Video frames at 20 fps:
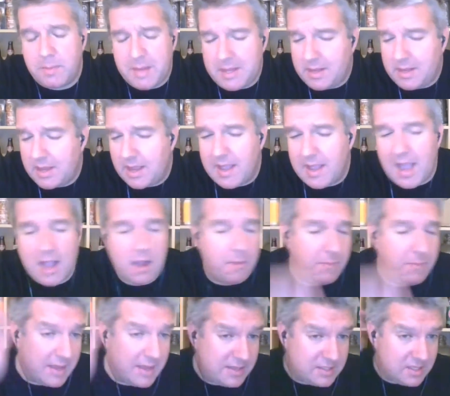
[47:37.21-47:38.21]
I mean, I can't
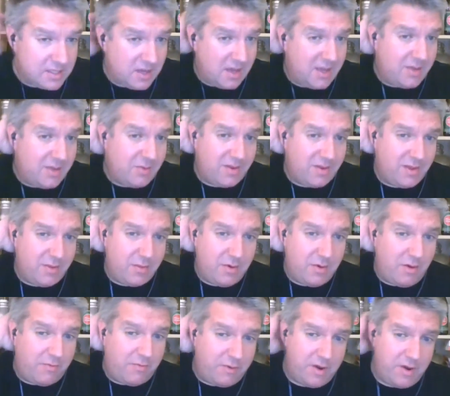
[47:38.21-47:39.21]
complain. It, it, it
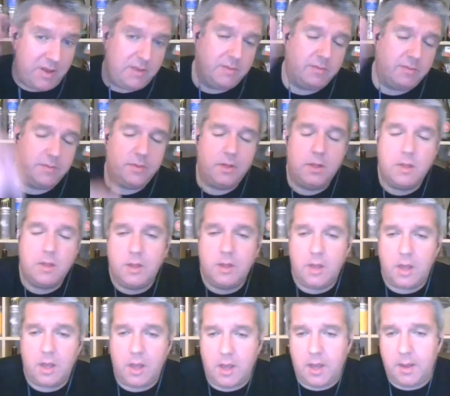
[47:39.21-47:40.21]
were all free.
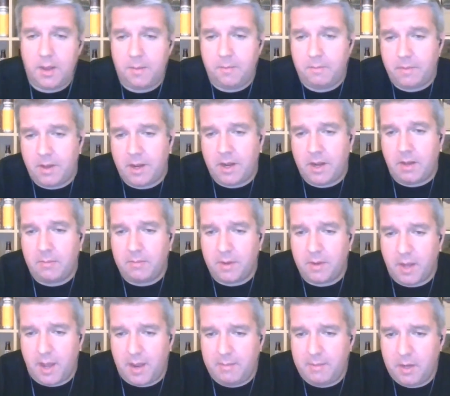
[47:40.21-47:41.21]
Um,
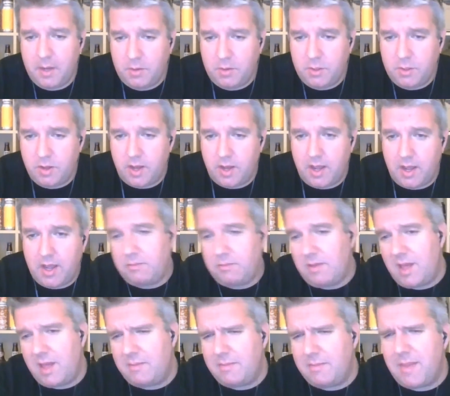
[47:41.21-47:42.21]
um I'm no. I,
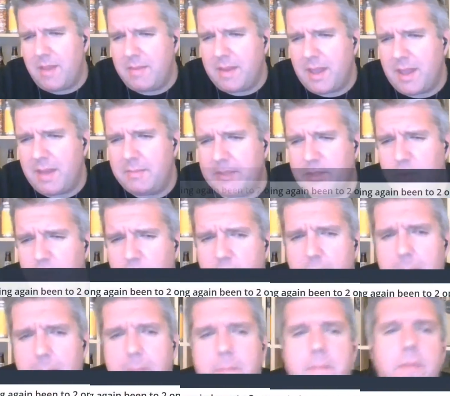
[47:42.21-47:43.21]
well, maybe I'm a
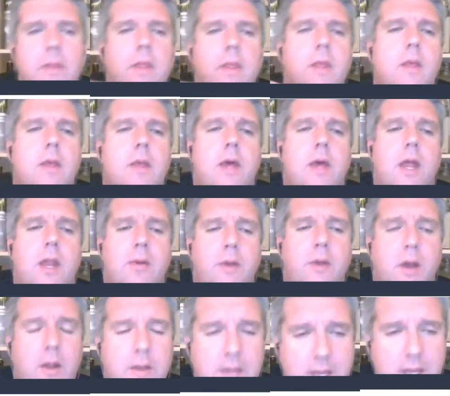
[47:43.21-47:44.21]
twat. Here
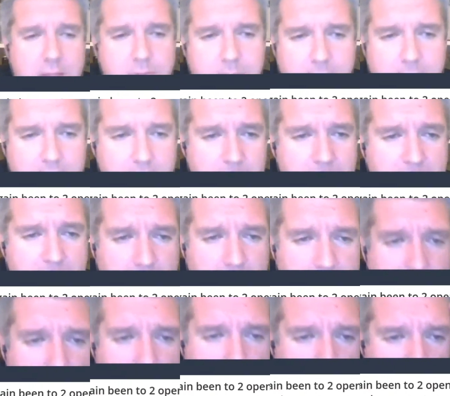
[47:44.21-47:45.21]
we got a nice big comment
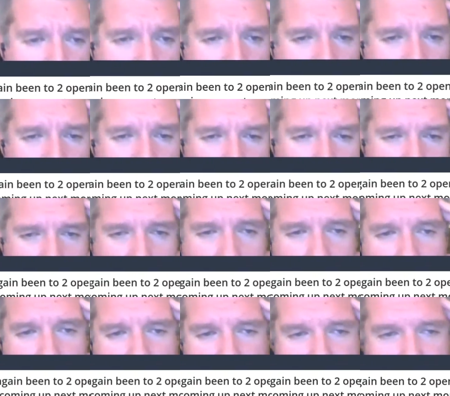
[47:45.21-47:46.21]
from Lee W.